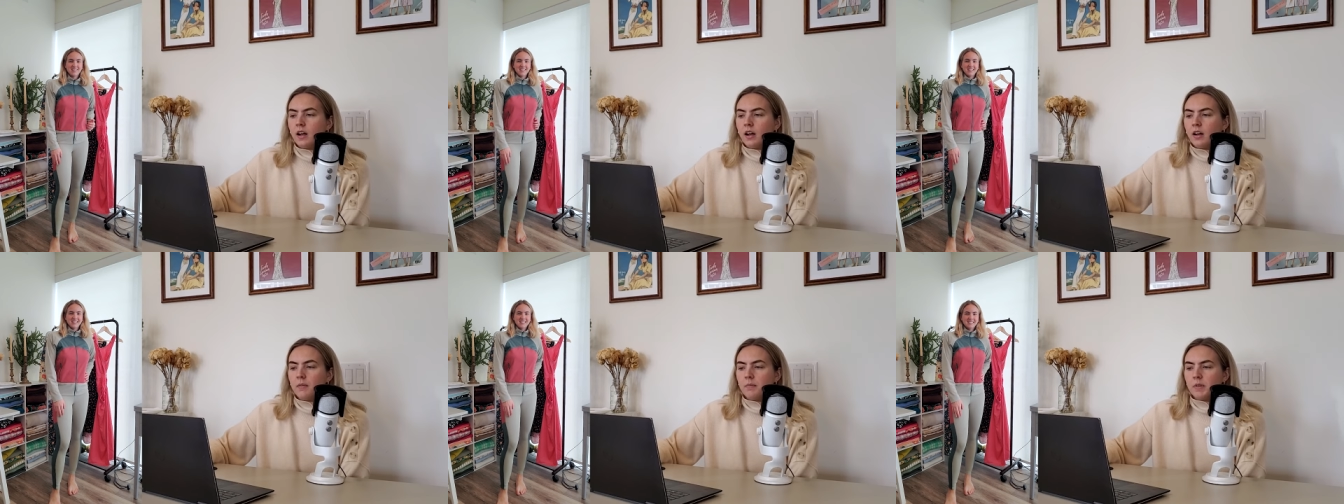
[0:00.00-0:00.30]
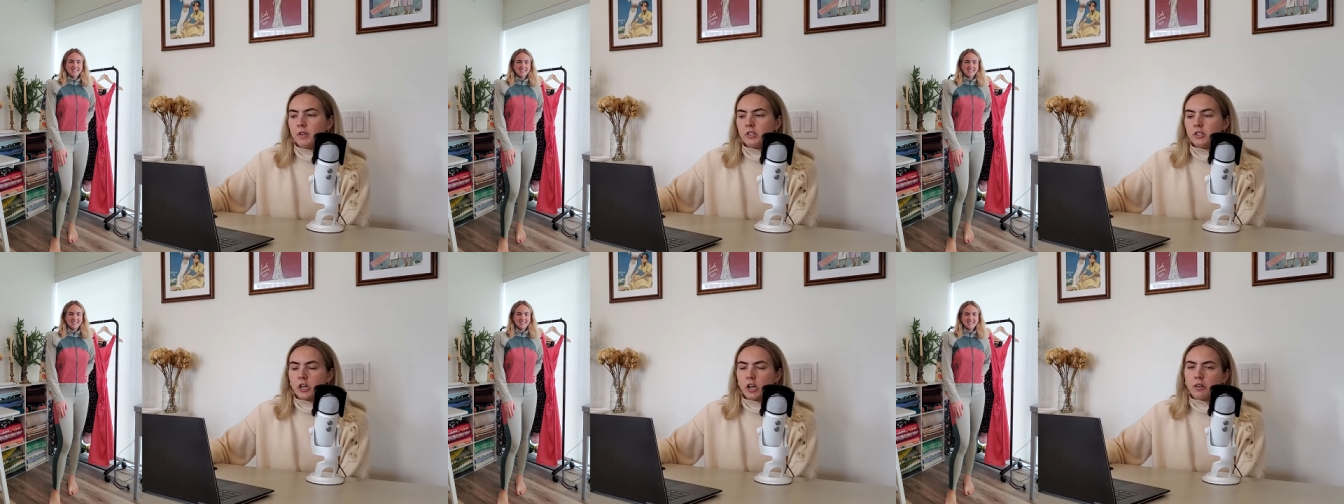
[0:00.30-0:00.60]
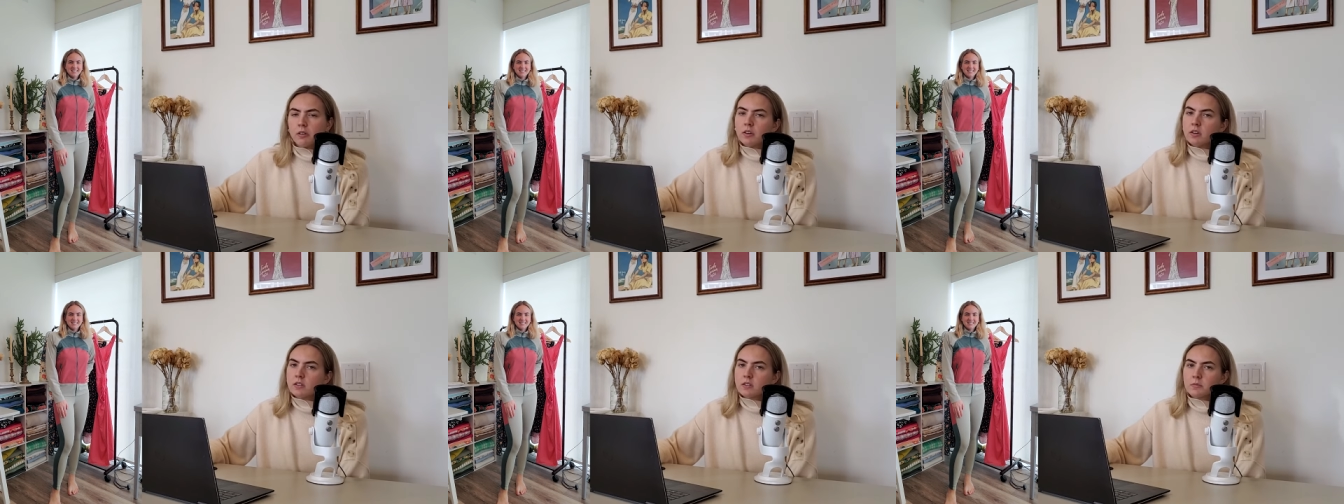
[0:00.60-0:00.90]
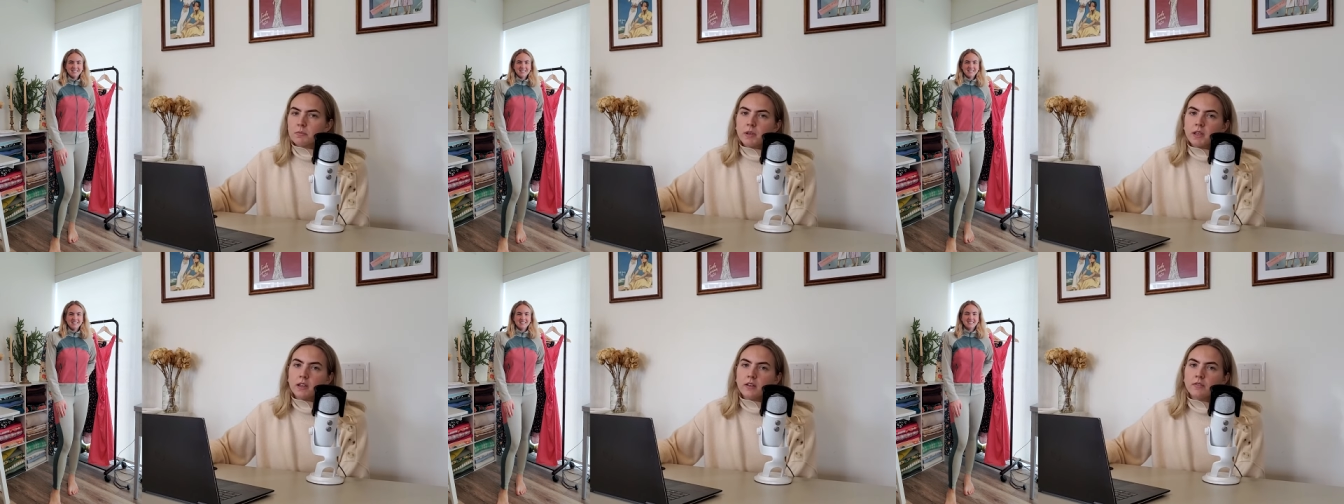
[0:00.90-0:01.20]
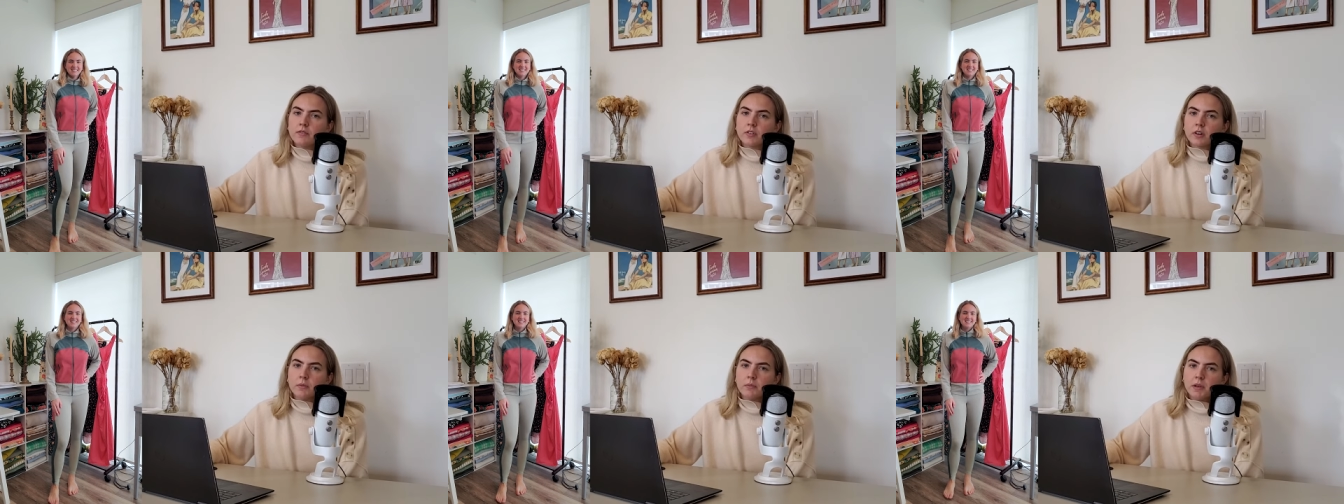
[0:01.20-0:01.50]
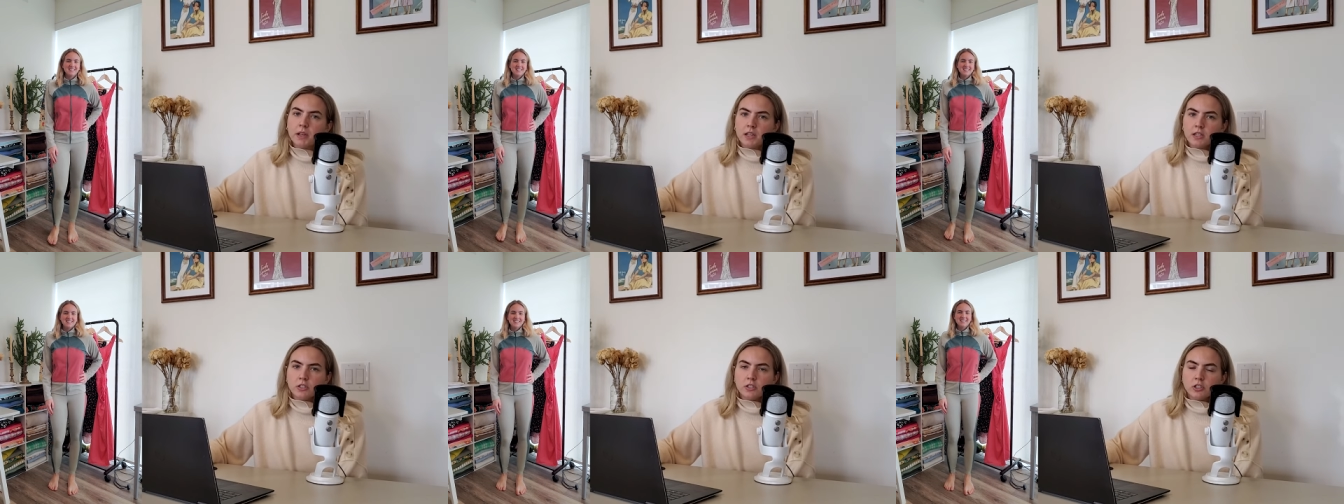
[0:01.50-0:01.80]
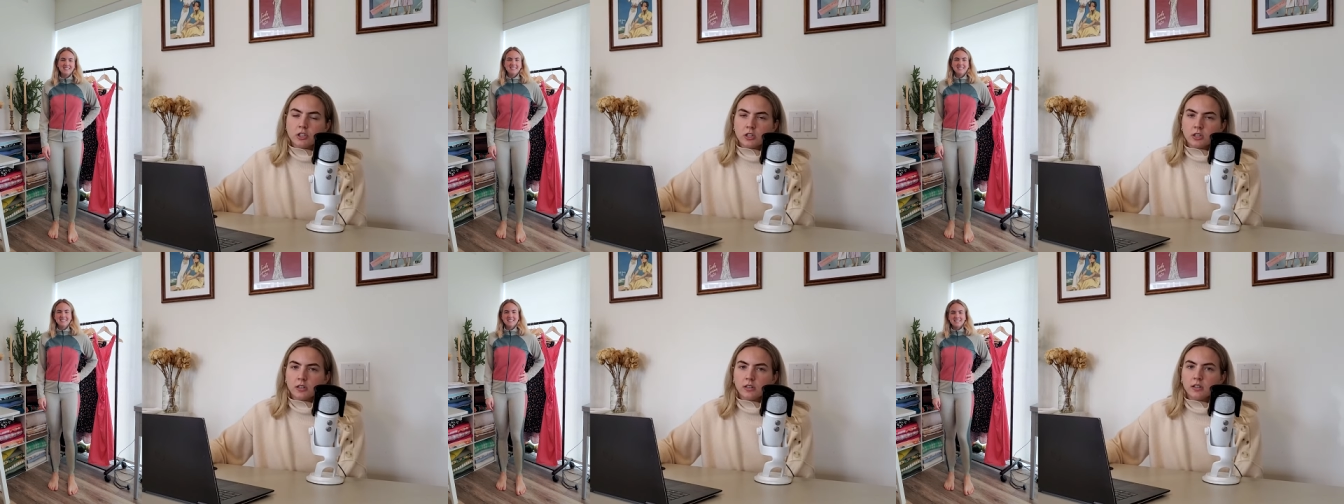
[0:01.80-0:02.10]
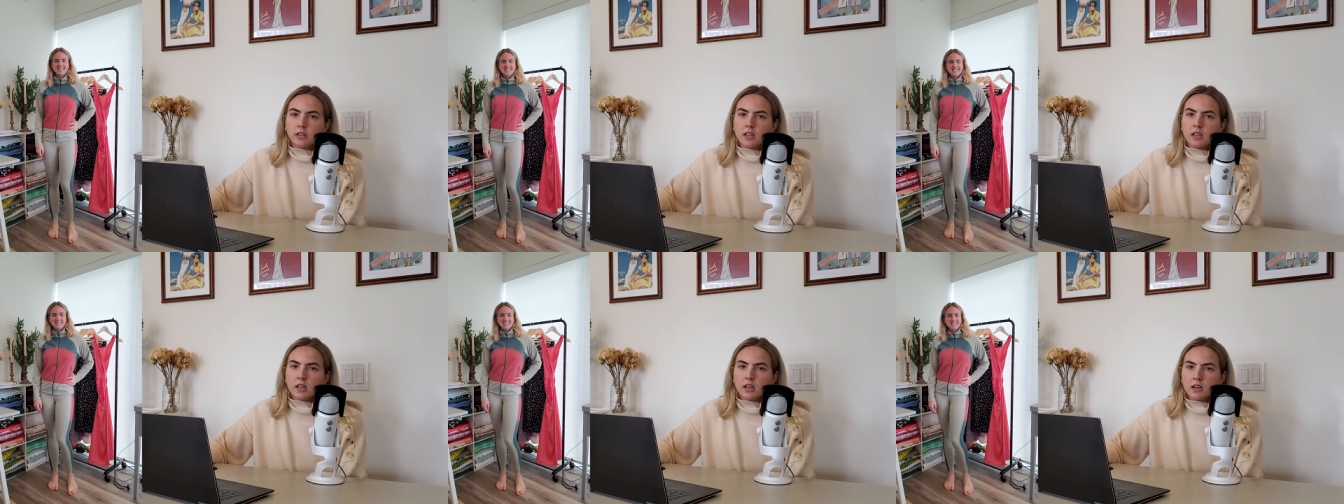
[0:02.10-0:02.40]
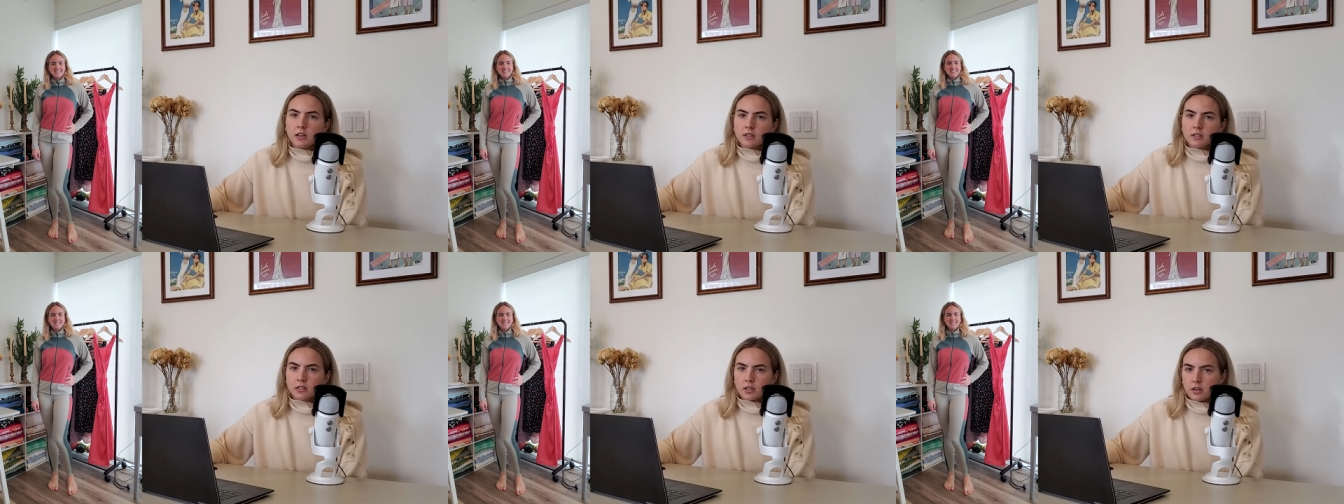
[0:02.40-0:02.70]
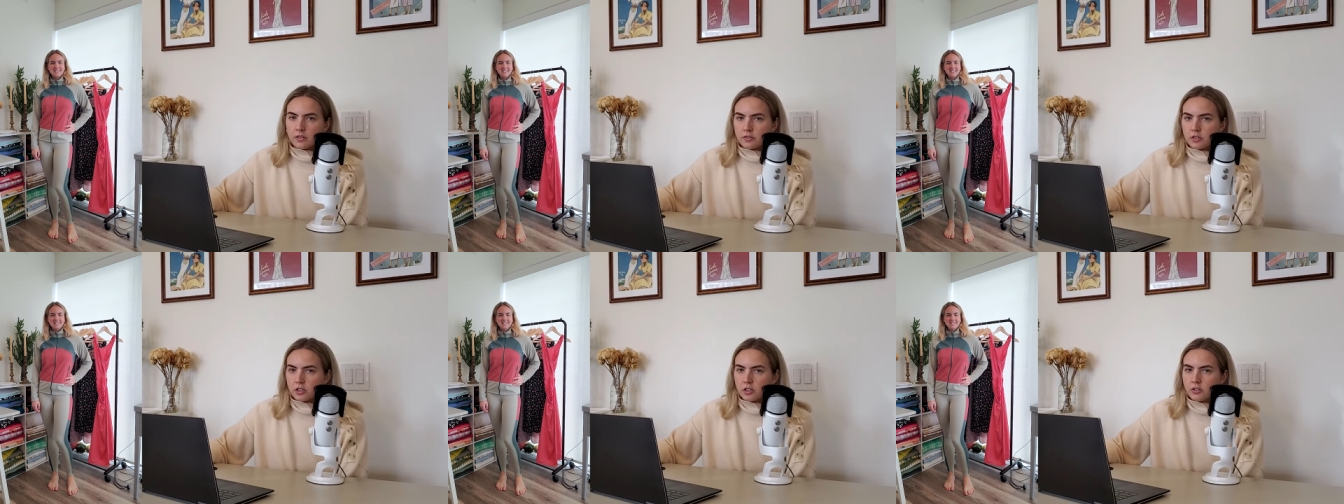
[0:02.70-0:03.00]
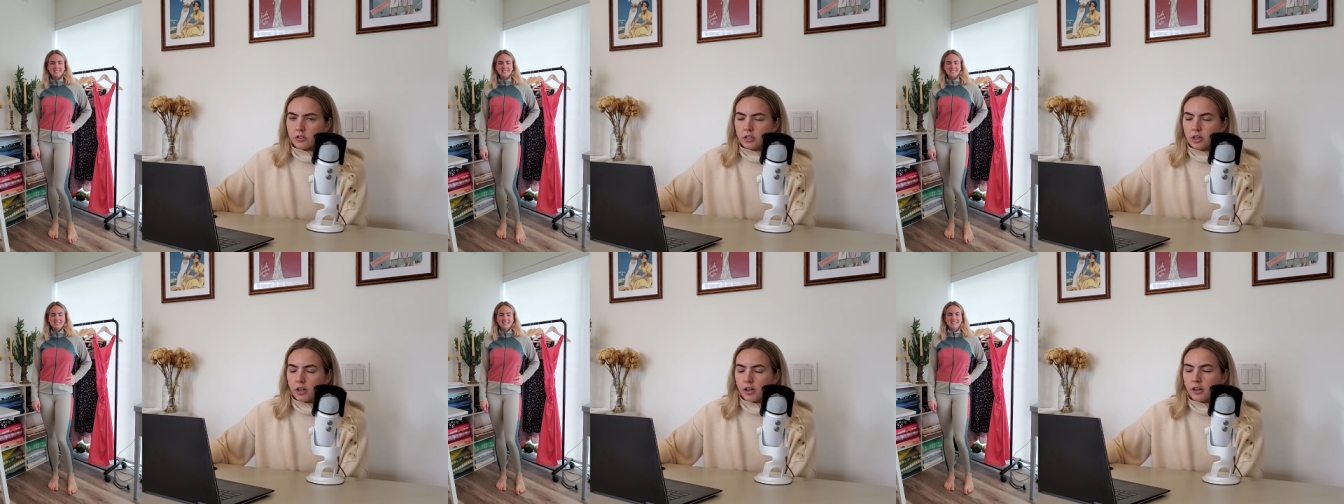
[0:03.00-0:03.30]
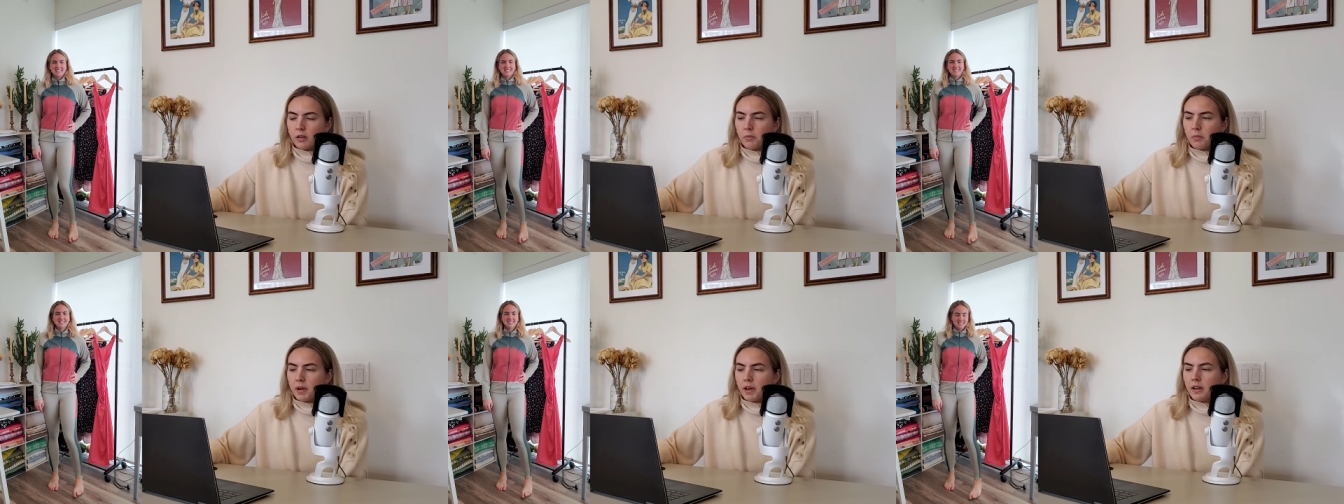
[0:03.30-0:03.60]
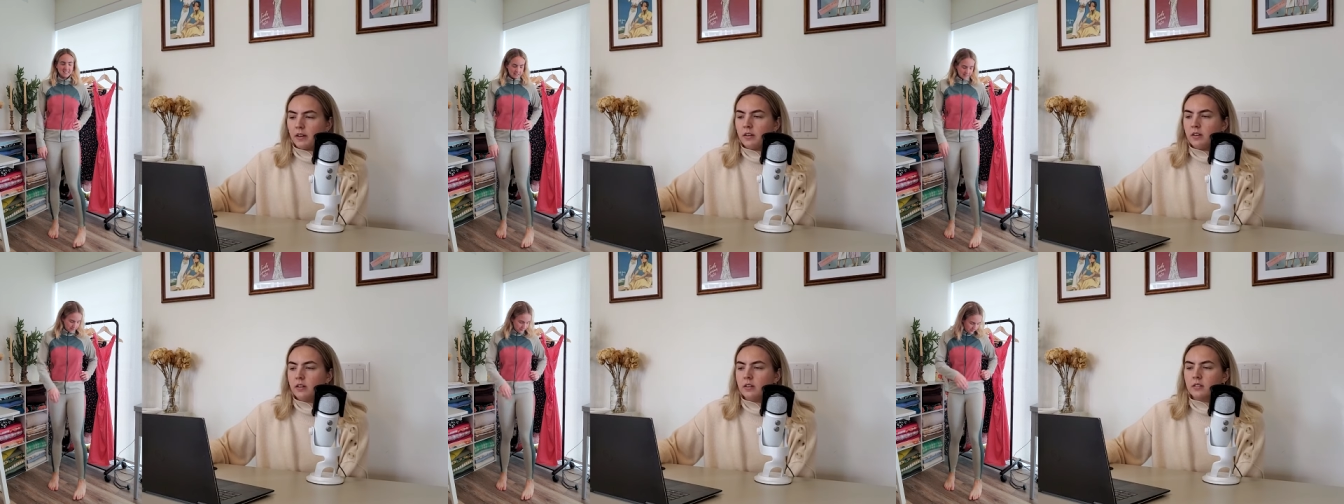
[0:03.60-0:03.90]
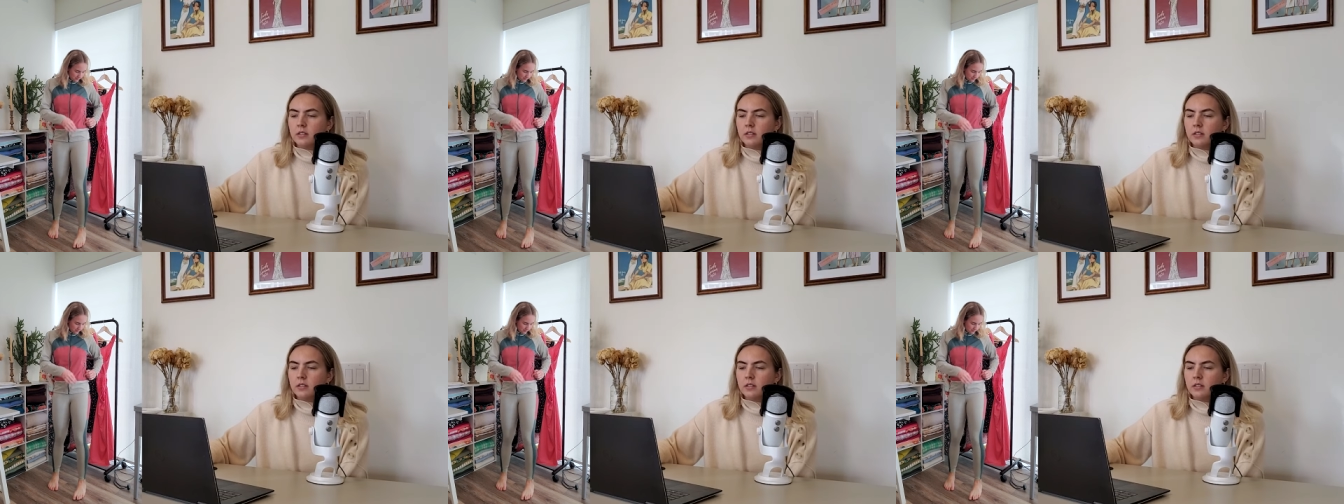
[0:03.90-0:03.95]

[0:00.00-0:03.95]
Um, the jacket is made from a Jalie soft shell jacket pattern,